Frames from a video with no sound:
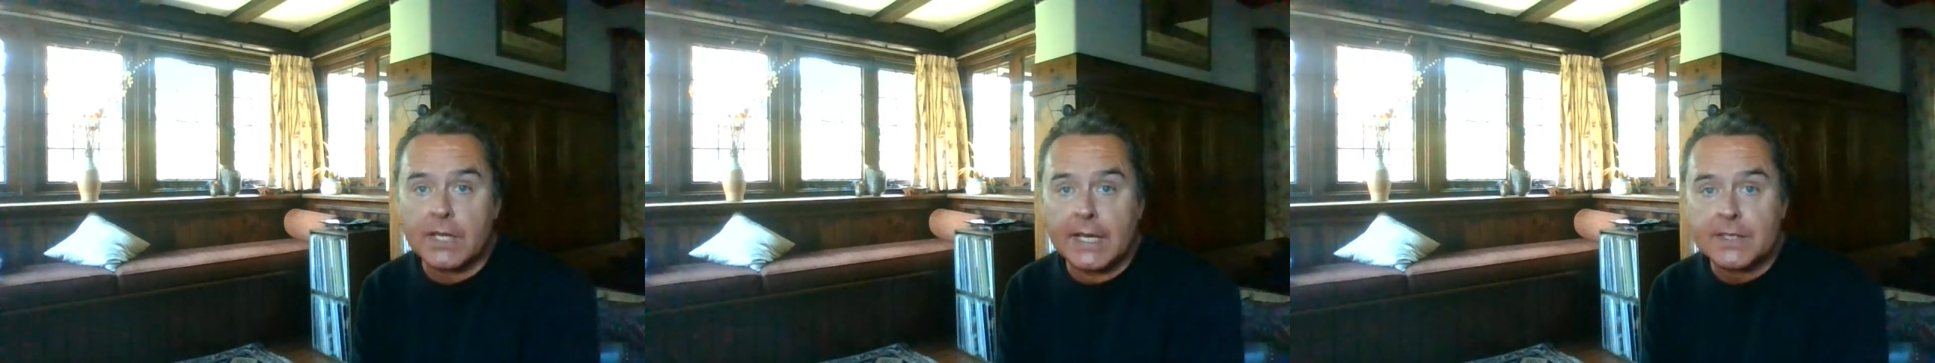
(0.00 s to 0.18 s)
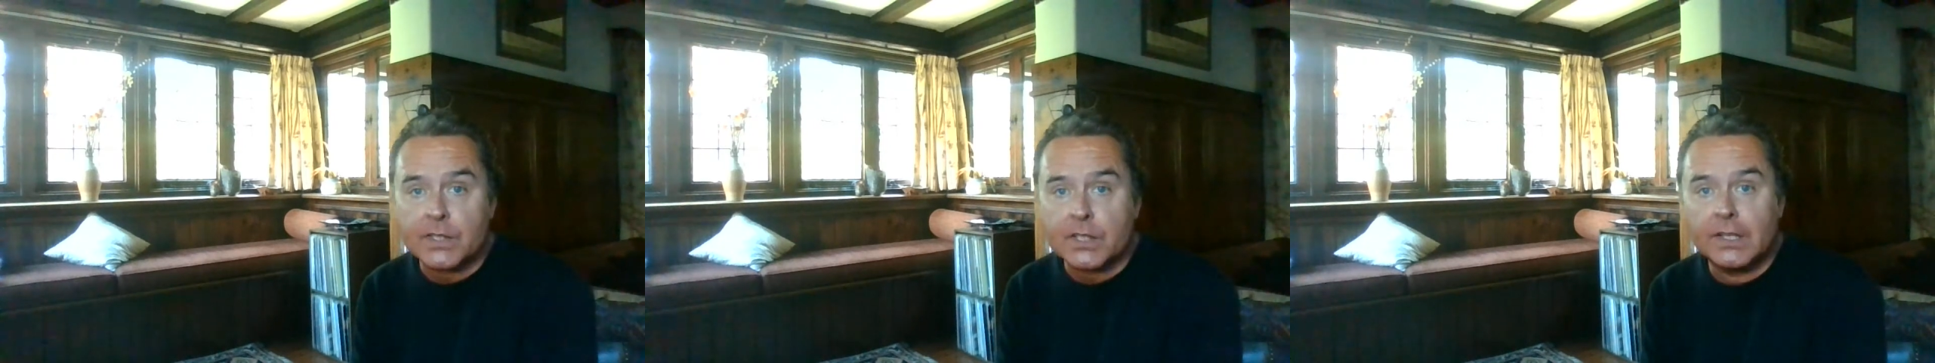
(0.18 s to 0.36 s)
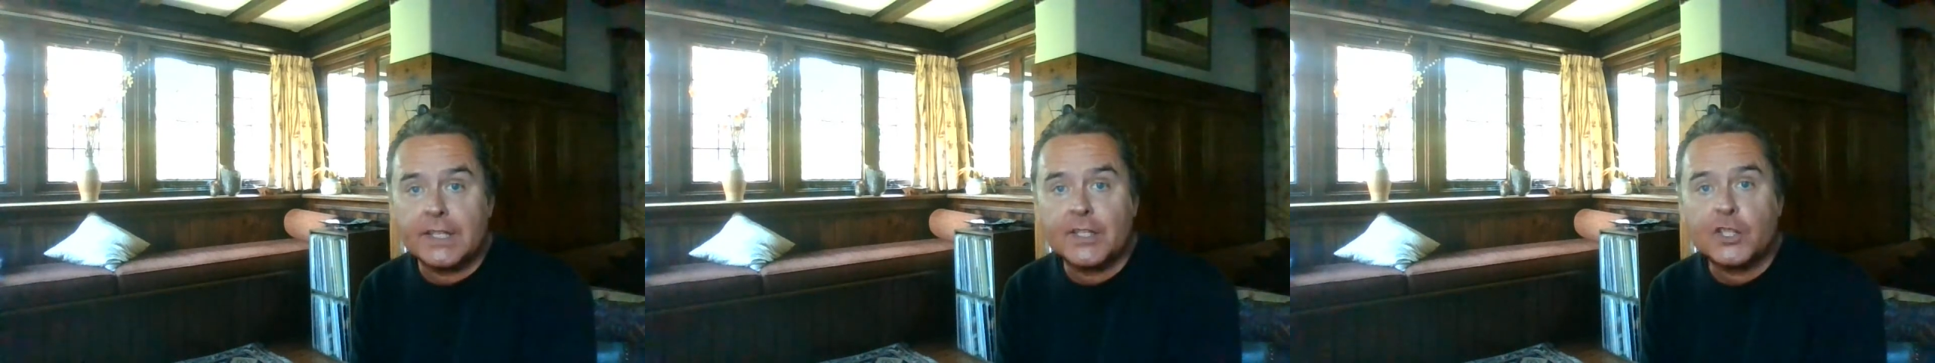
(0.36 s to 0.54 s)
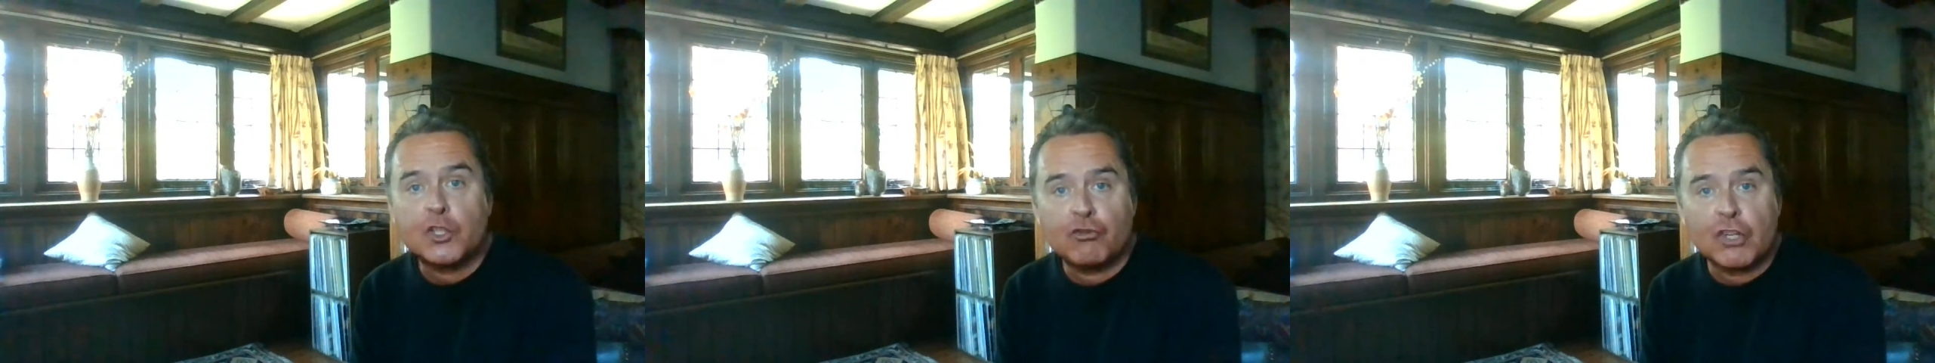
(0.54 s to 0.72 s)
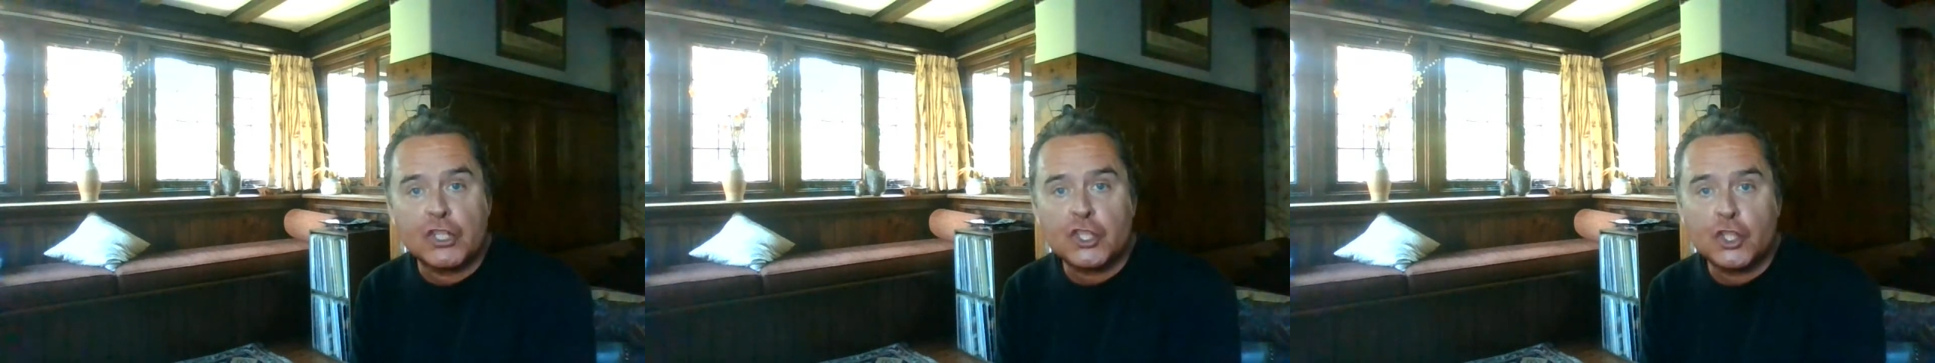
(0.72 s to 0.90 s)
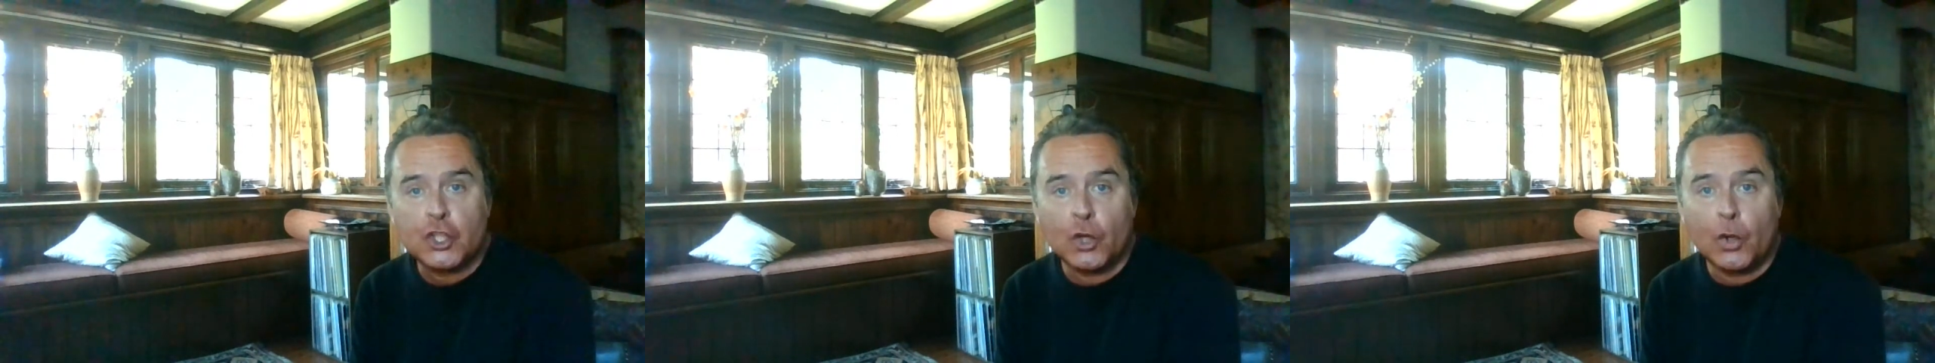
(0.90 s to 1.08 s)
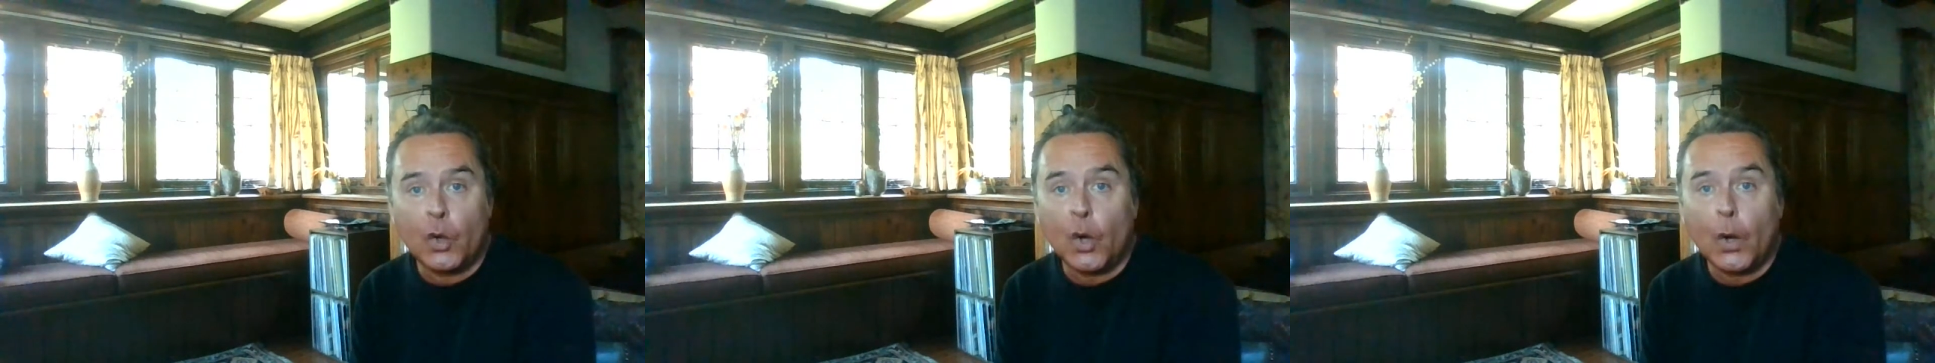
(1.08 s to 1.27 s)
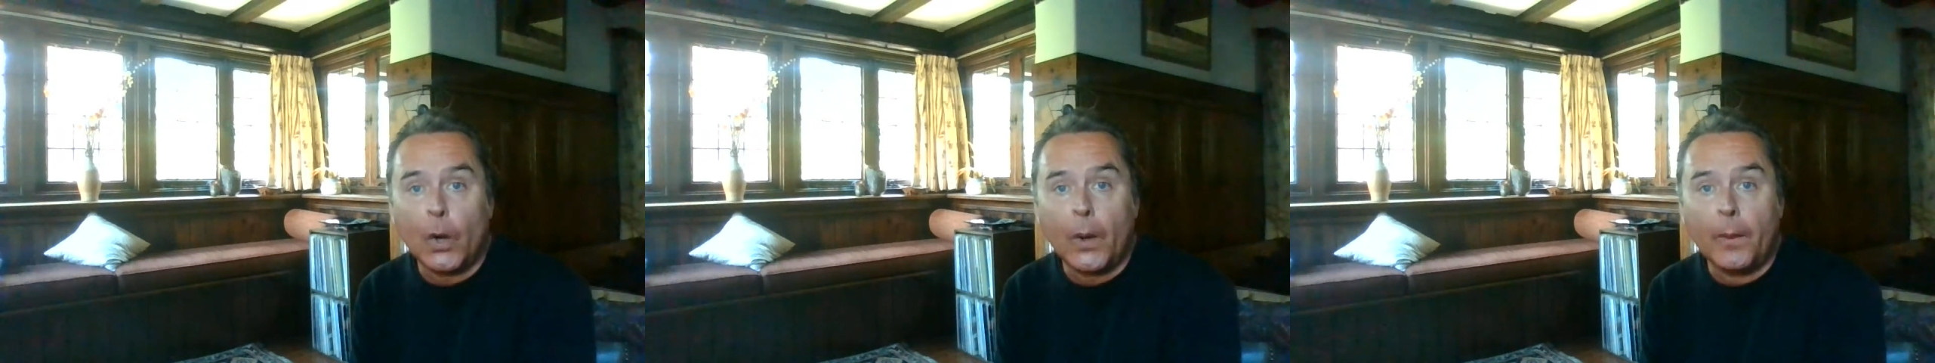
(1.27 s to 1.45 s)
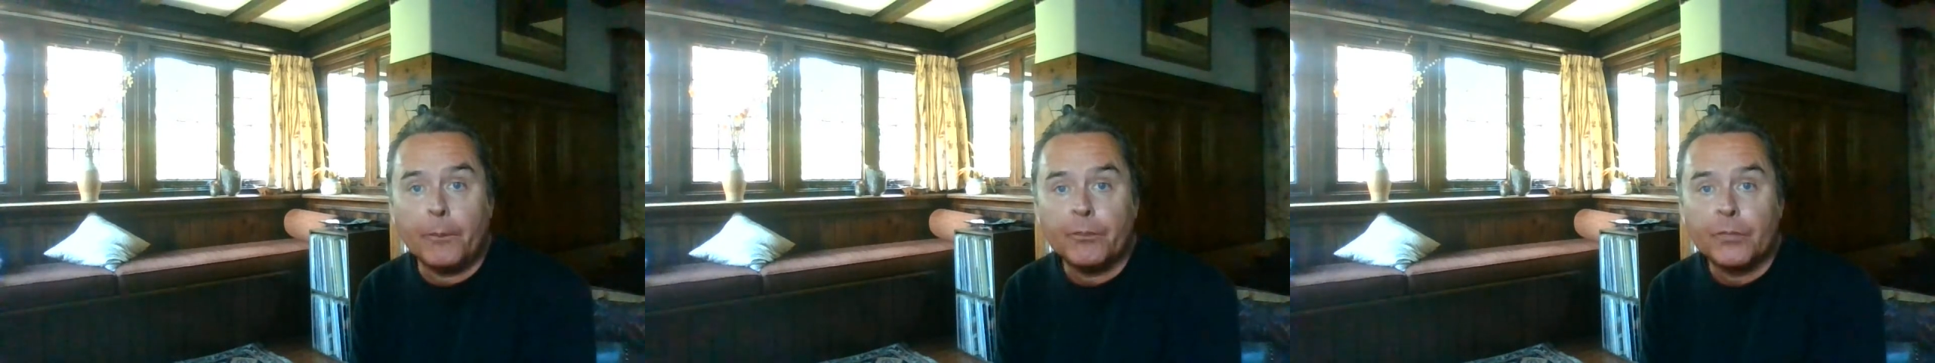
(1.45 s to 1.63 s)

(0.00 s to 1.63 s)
as literature.